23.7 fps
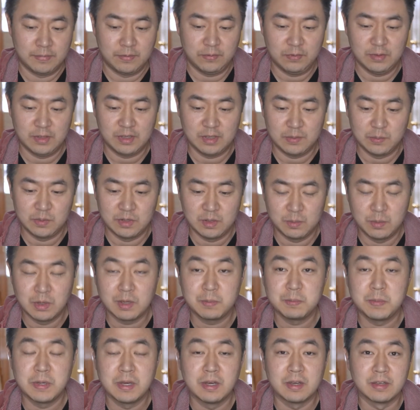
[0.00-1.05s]
feel like I'm in a
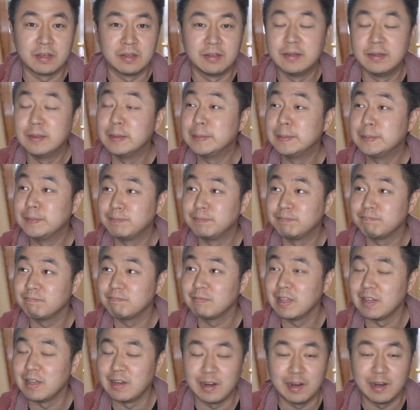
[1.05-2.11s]
mukbang.
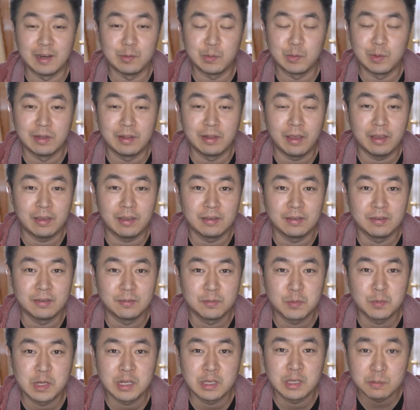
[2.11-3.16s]
All right, well, hey,
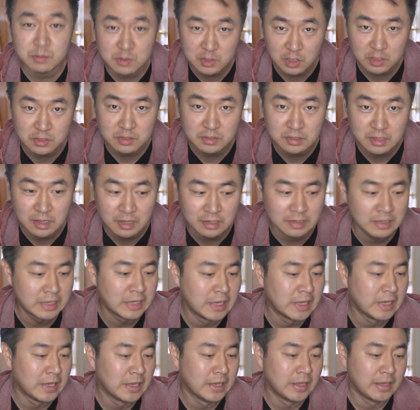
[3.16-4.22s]
my name is Jaeson Han,
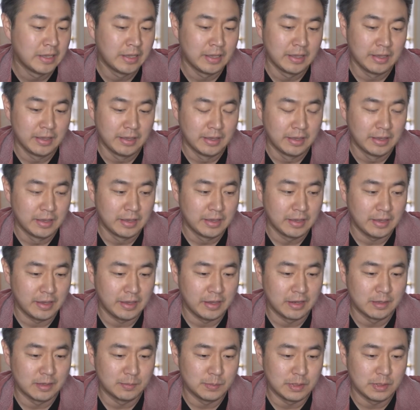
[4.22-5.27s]

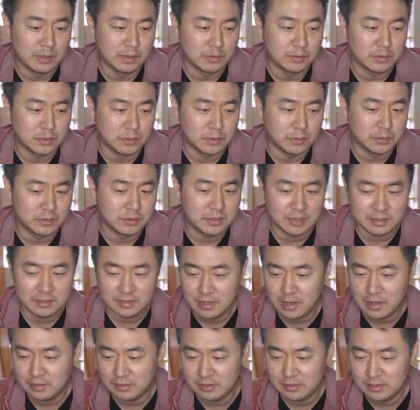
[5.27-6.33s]
and I'm here to test
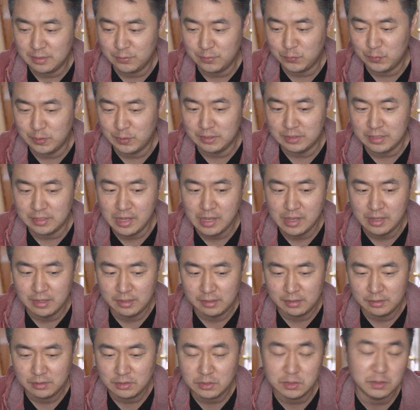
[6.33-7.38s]
out these different
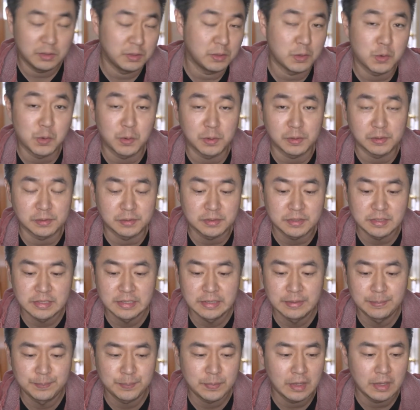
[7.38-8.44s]
chili oils,
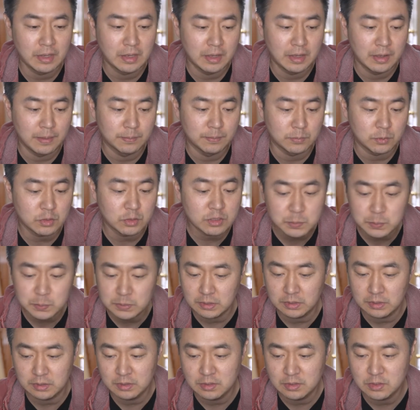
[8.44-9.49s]
um,
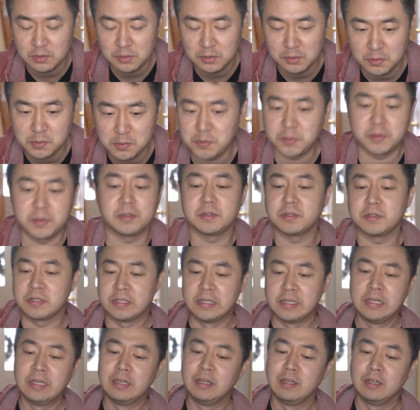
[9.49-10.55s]
crispy chili oils
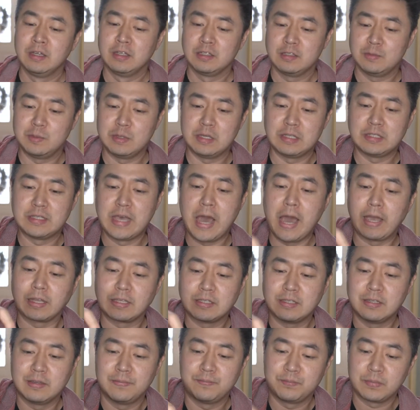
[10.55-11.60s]
to be
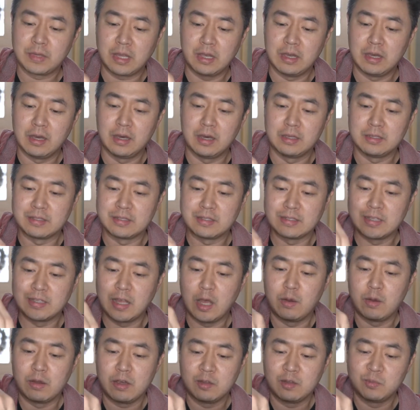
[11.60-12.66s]
exact. Uh, this is
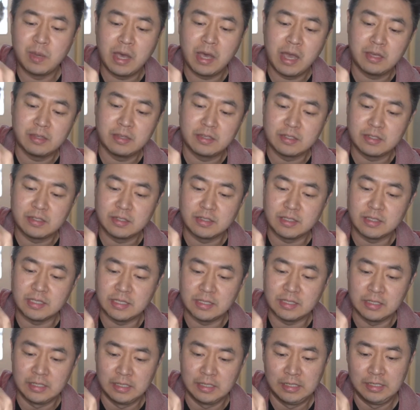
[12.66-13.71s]
Lao Mad, this is the